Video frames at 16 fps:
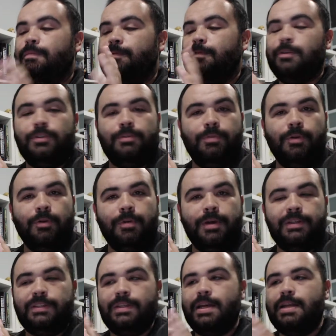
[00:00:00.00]
first
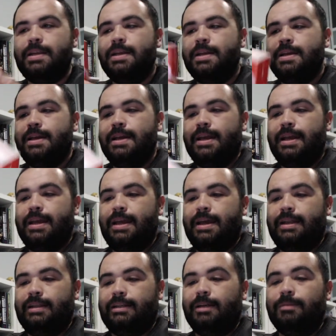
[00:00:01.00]
Blu-ray set,
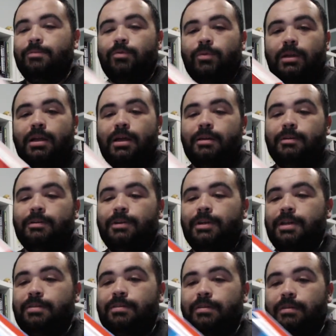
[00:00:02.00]
and it comes with a lot of
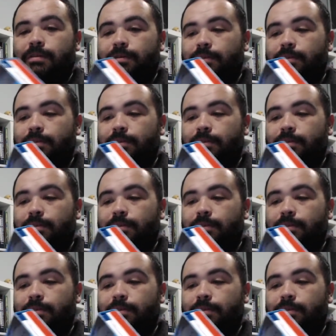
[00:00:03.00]
goodies.